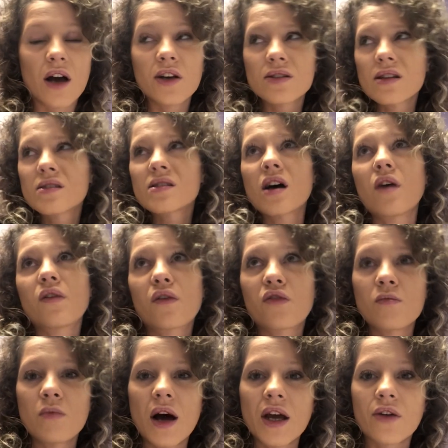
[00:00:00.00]
I used to suffer
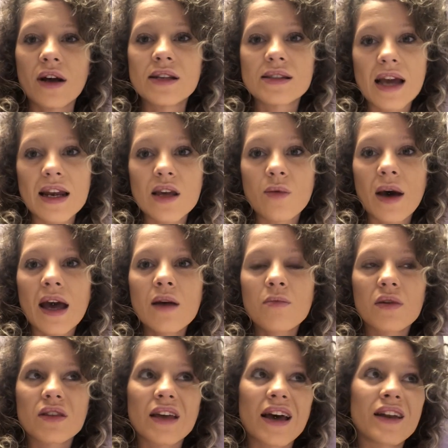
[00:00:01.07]
from migraines anyway,
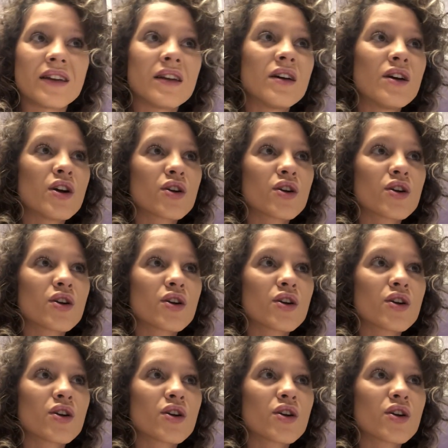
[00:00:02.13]
but then